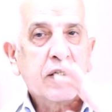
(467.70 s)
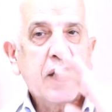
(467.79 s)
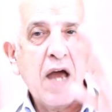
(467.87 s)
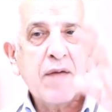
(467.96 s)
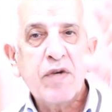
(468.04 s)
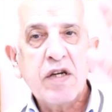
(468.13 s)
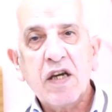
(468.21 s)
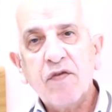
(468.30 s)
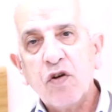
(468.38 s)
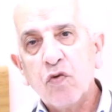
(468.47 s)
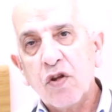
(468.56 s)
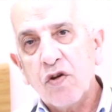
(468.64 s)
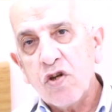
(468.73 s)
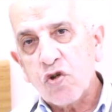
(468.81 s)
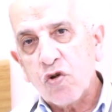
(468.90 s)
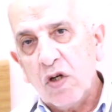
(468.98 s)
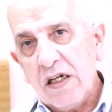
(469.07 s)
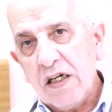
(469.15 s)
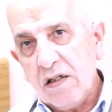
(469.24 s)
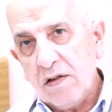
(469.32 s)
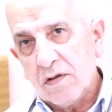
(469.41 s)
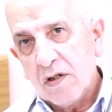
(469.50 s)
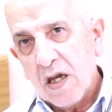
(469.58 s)
Can be given with
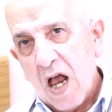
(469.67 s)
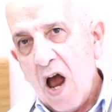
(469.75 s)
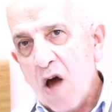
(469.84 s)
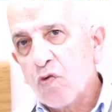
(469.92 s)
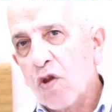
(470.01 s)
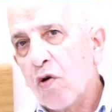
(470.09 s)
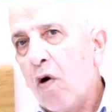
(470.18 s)
insulin and with